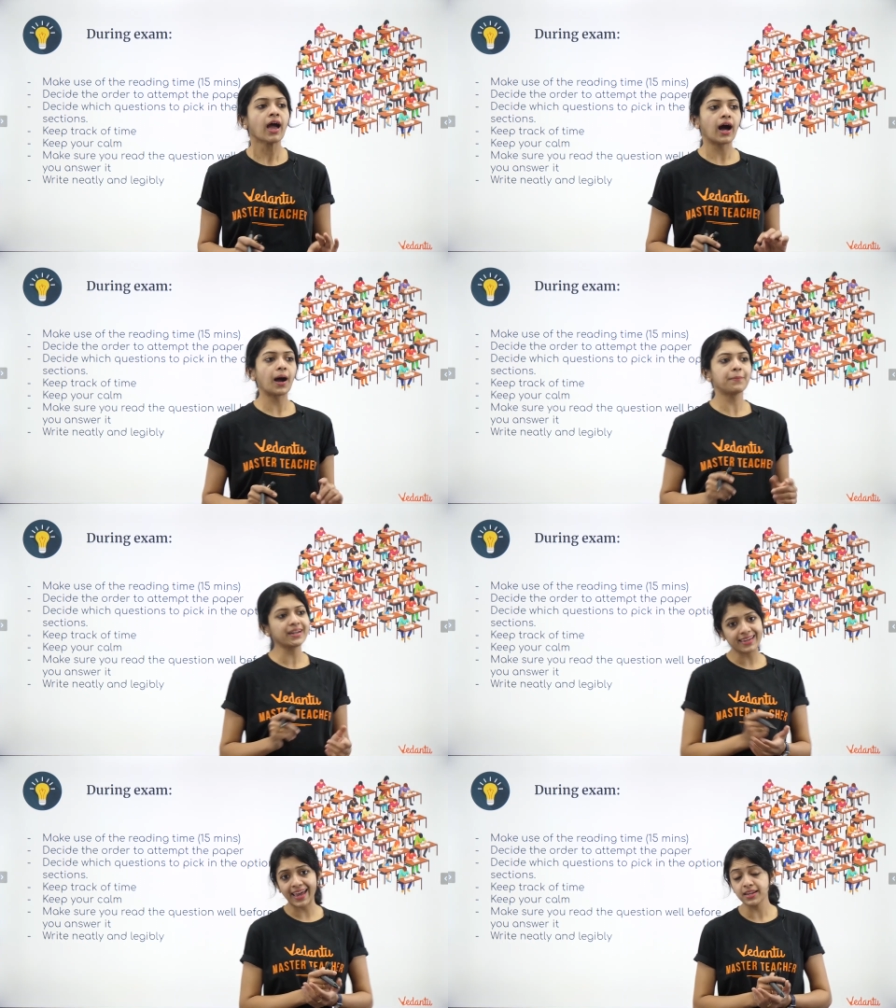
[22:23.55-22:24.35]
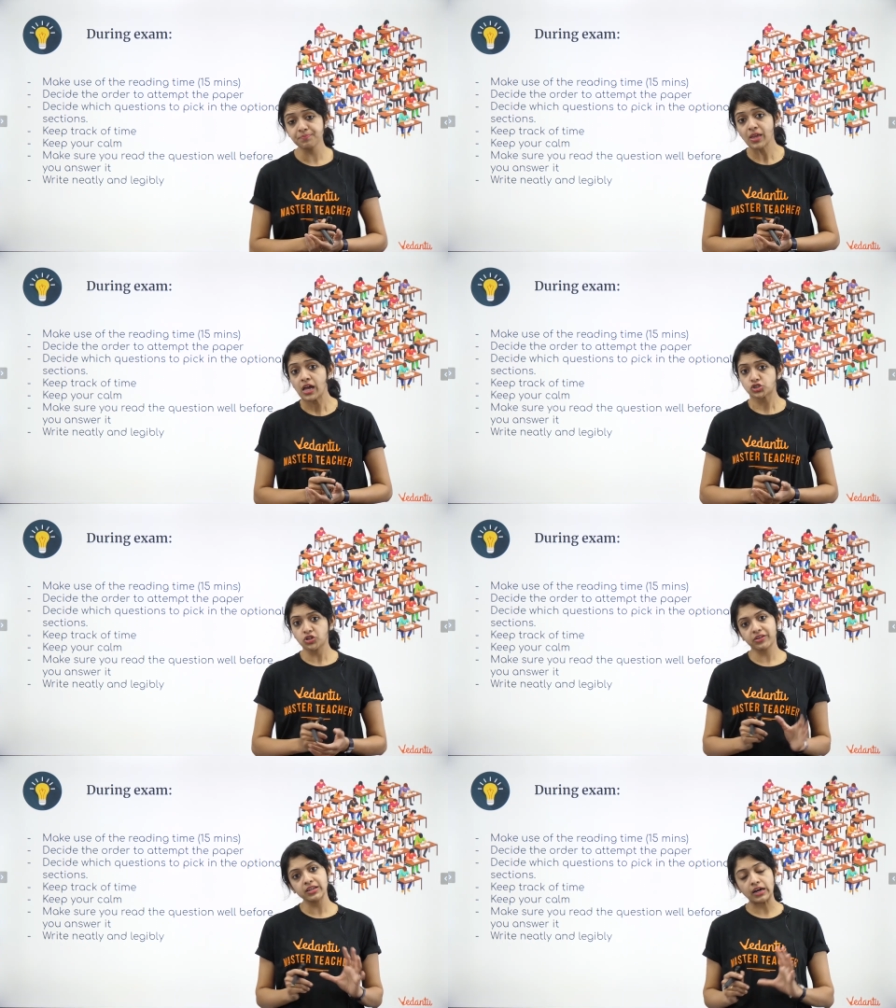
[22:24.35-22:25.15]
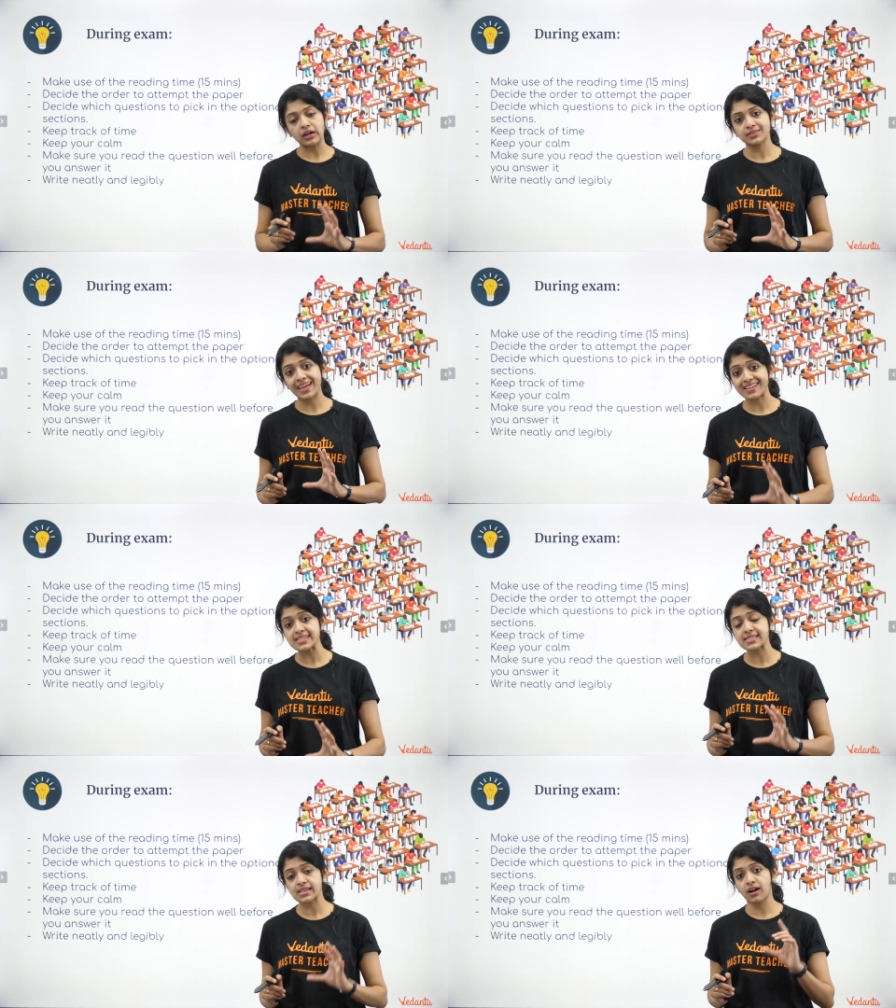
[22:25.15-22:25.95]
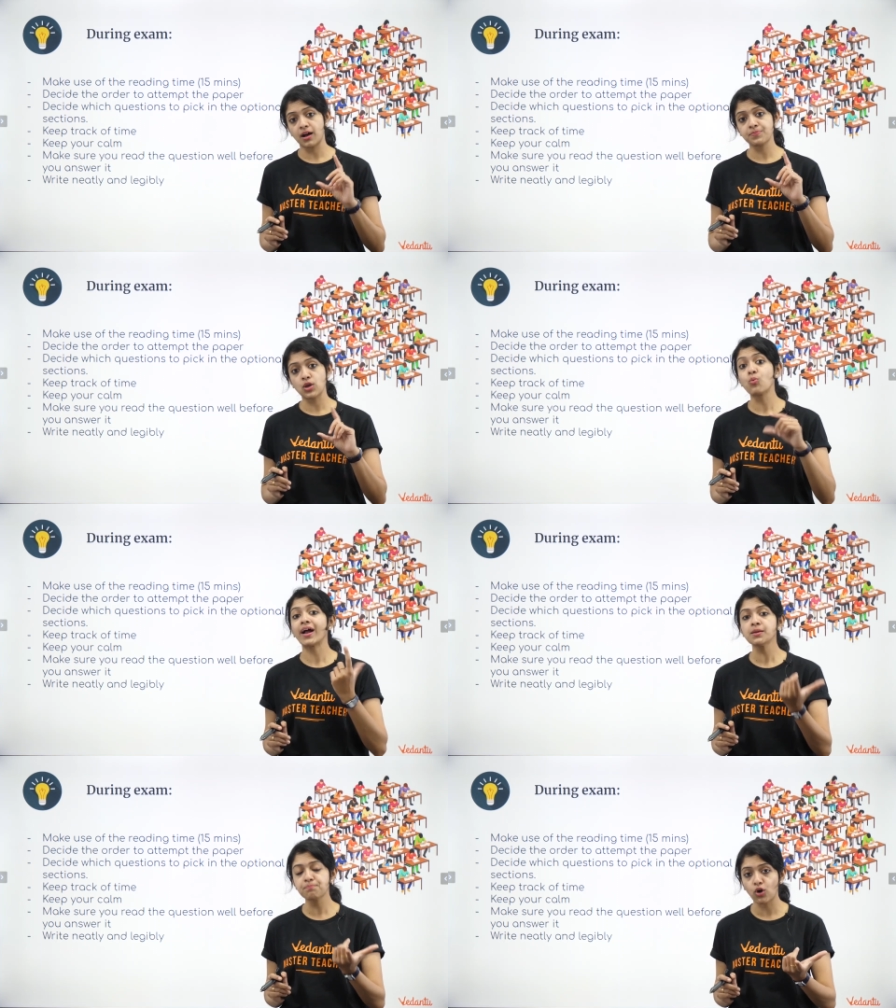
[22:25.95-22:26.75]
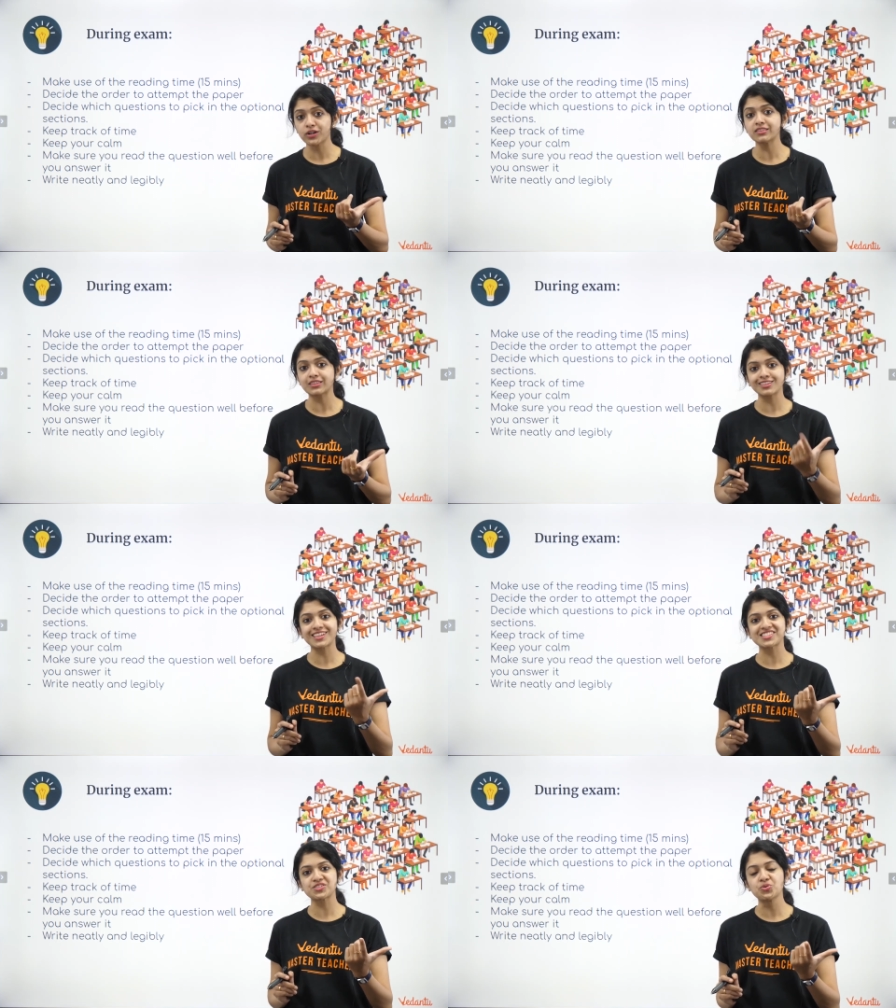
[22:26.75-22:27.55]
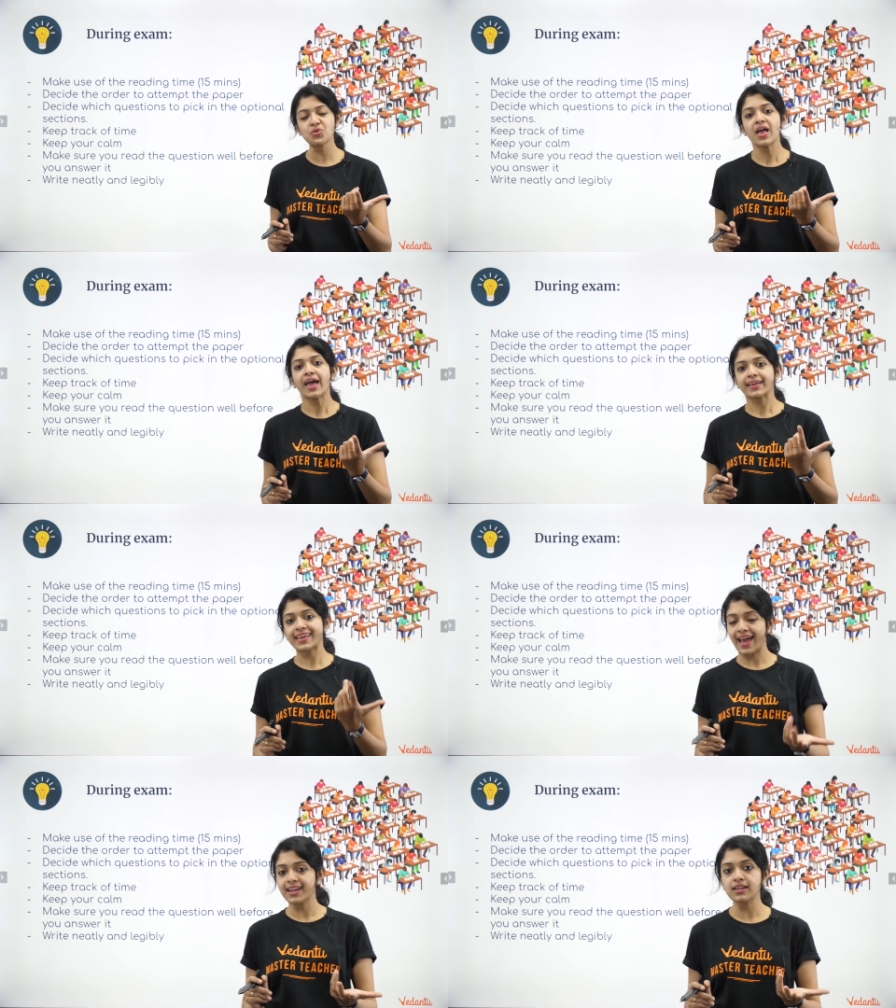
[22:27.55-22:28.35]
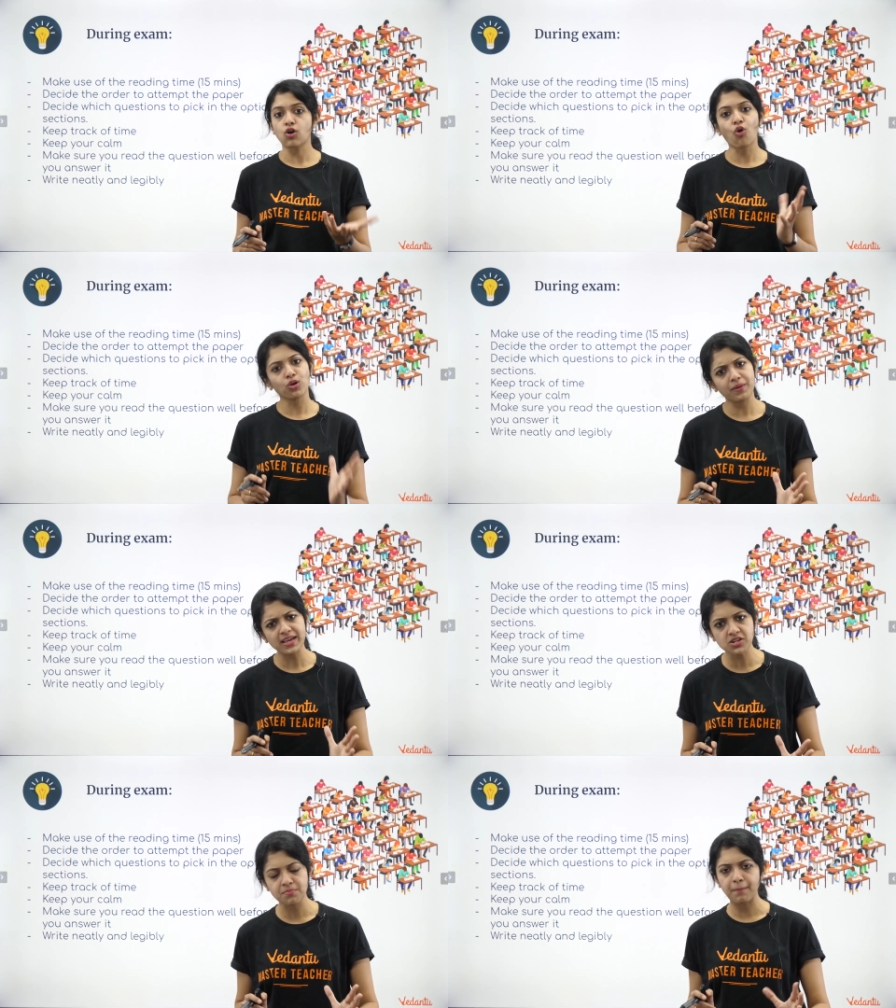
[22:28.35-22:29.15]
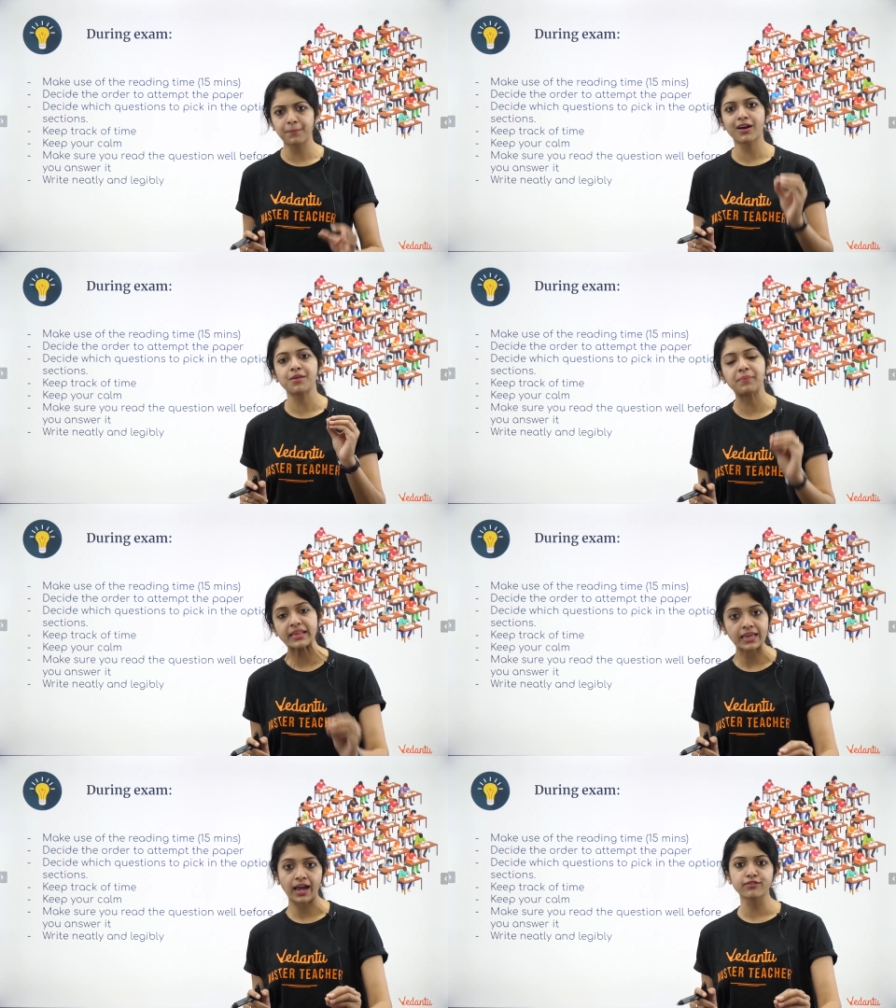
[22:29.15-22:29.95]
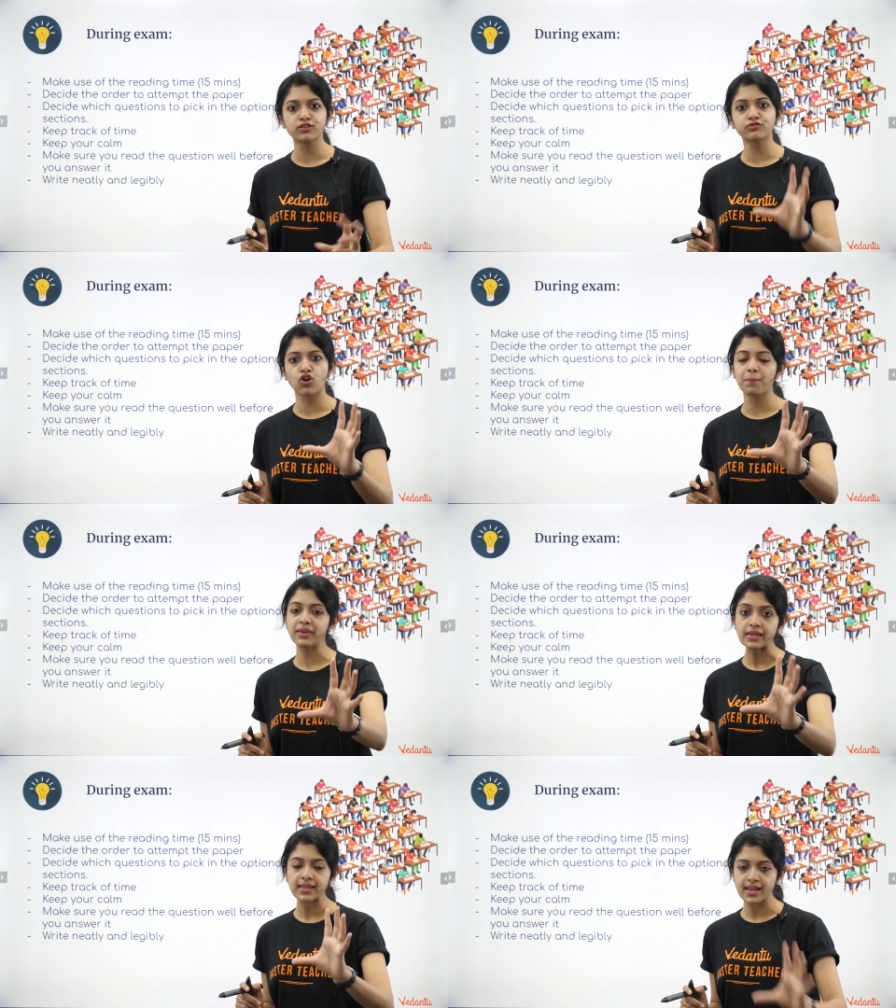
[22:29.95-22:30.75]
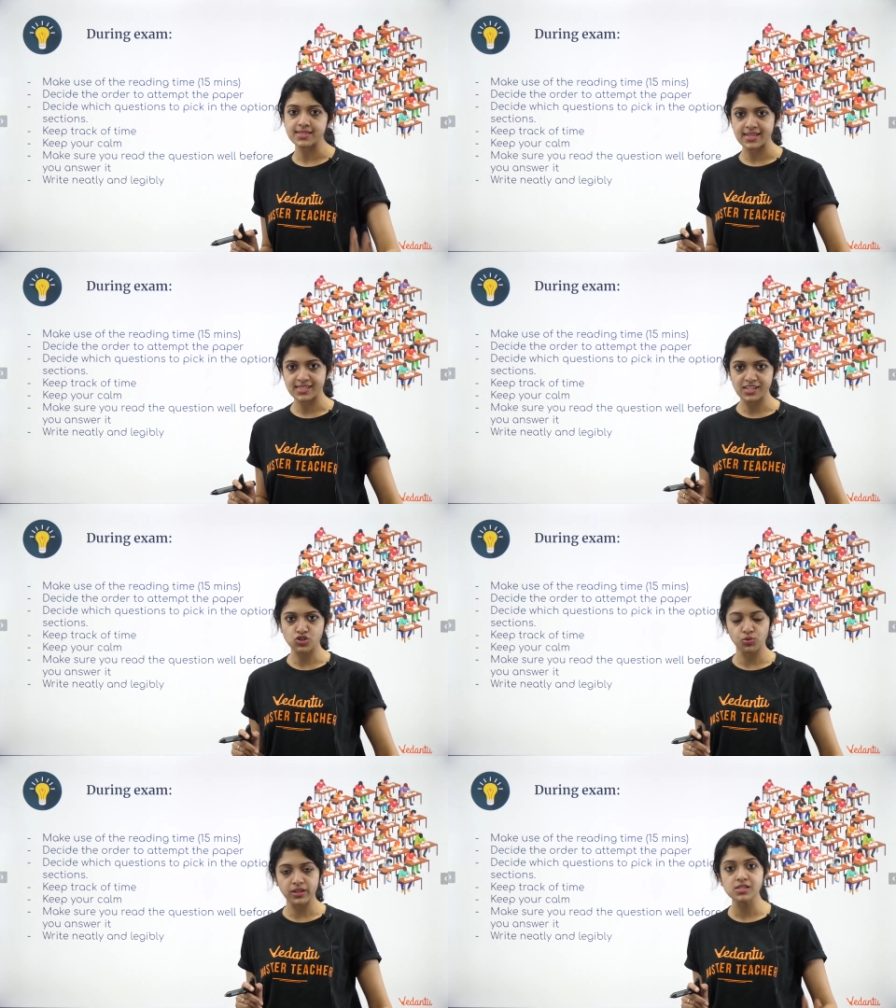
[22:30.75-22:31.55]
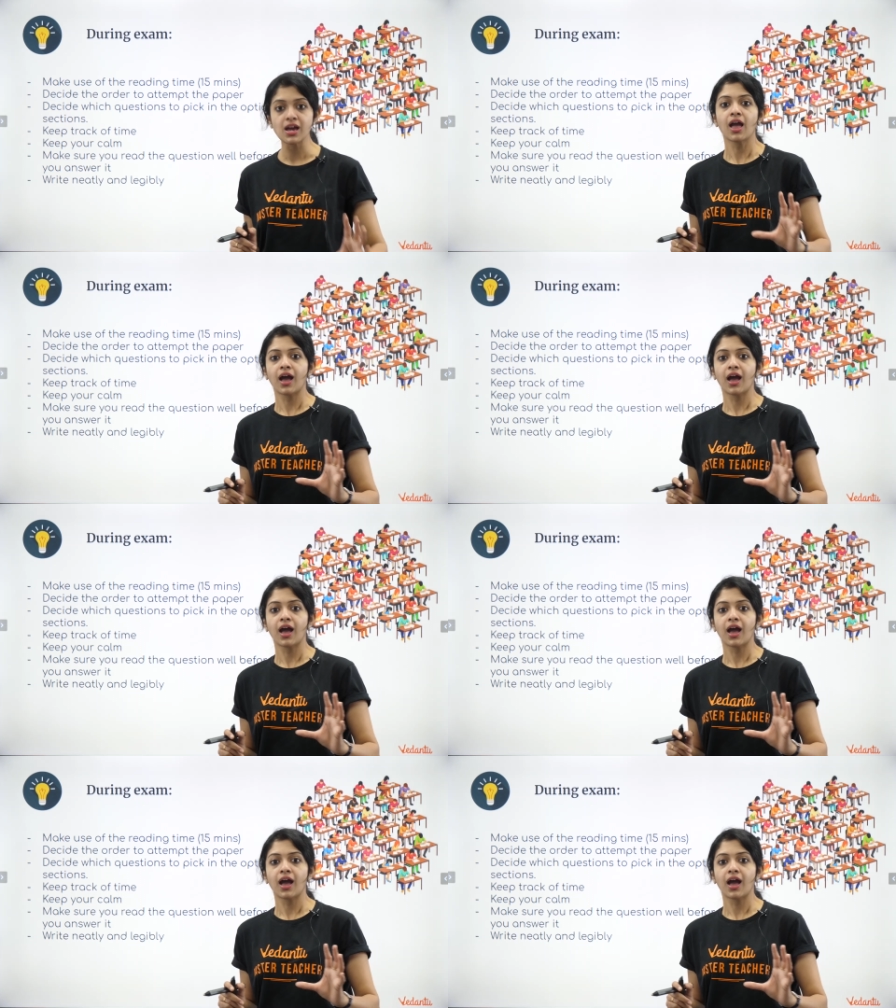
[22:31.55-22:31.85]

But again, children, there is one important thing that you can always remember and be thankful for being an ICSE student.